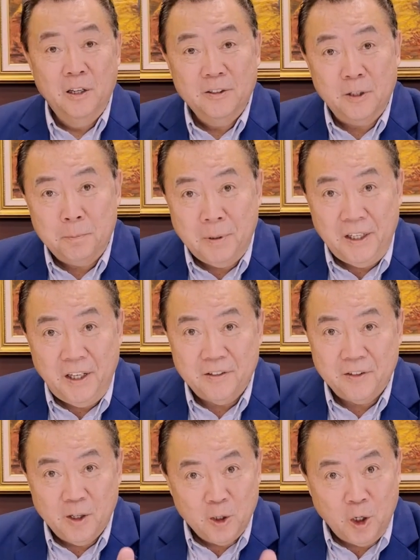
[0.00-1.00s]
So
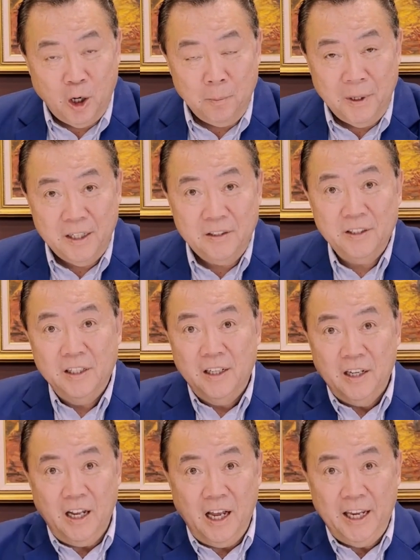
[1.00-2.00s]
please comment,
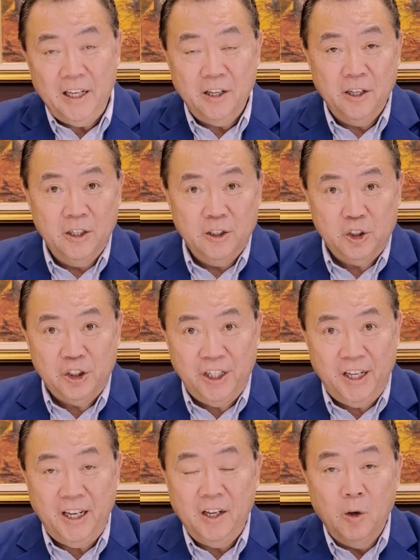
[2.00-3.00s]
like,
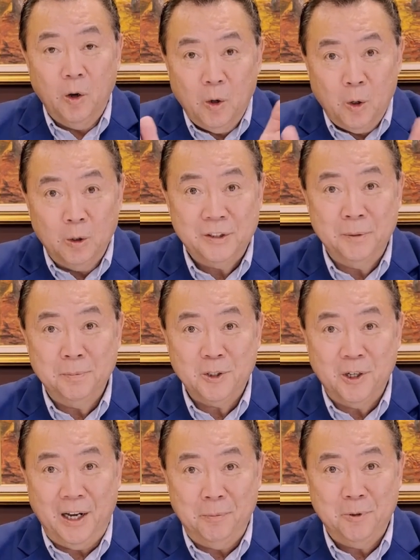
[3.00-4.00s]
share, or
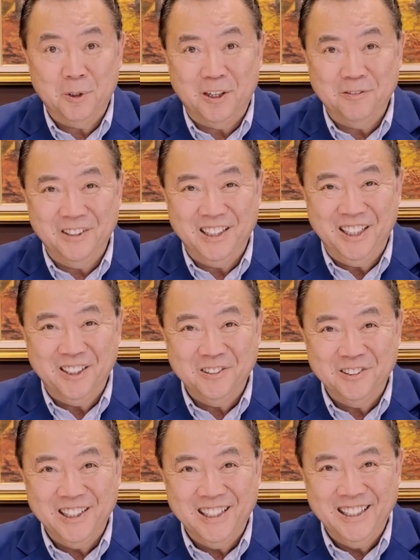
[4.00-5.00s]
subscribe to our
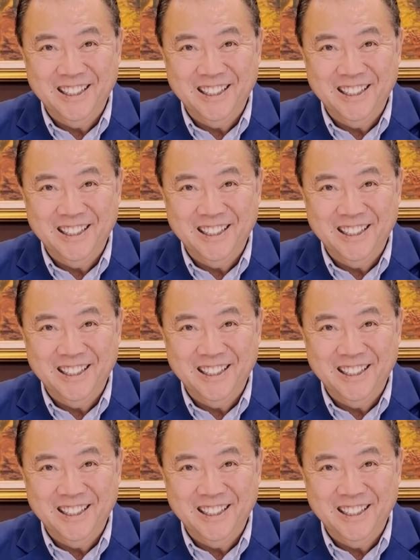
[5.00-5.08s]
videos.